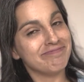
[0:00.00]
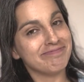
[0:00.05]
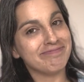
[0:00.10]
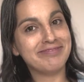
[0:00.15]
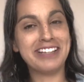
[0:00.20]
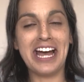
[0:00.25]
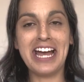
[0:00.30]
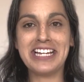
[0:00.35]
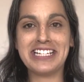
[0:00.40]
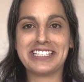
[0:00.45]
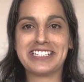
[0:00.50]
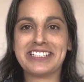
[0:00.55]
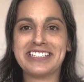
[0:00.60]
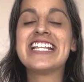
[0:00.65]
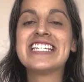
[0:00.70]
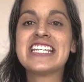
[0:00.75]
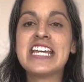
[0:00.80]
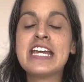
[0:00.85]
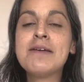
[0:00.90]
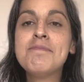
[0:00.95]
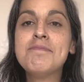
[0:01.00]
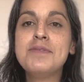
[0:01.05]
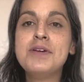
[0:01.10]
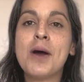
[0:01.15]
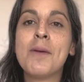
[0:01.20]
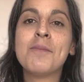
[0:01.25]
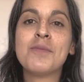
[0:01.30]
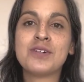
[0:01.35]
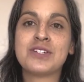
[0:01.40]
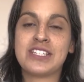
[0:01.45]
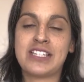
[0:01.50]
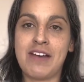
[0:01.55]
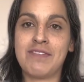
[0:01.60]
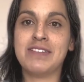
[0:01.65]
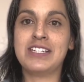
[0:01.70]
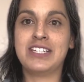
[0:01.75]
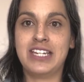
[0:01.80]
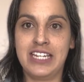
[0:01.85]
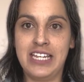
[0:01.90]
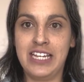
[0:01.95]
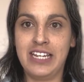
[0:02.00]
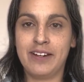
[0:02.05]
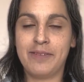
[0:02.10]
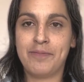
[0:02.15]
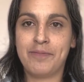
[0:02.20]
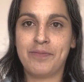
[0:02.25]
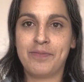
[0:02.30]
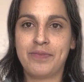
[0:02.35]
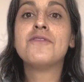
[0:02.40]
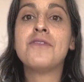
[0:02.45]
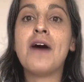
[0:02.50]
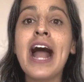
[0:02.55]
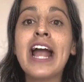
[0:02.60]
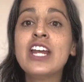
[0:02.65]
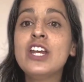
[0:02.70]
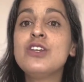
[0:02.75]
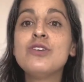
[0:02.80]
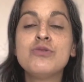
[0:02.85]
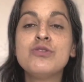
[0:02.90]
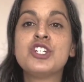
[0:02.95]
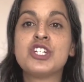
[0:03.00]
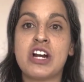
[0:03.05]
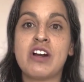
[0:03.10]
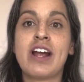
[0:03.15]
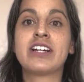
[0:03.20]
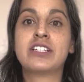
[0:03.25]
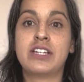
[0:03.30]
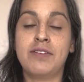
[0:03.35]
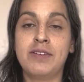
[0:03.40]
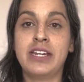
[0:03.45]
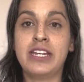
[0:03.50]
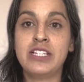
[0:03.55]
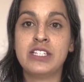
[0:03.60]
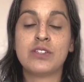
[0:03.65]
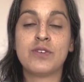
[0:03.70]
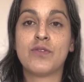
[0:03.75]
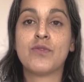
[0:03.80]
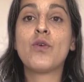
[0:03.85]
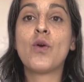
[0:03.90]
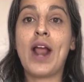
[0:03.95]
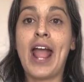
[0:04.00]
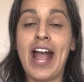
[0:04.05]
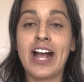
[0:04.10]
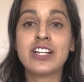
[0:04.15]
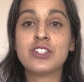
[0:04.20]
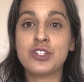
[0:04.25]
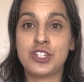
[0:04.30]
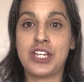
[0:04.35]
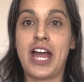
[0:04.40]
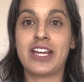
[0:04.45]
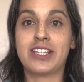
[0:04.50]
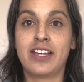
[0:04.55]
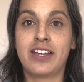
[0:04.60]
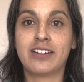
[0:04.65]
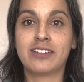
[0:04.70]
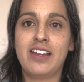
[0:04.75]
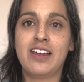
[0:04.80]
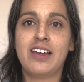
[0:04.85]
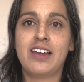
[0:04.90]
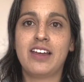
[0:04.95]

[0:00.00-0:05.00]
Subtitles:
Nice. Tip number 17. Find new share activities for exercising.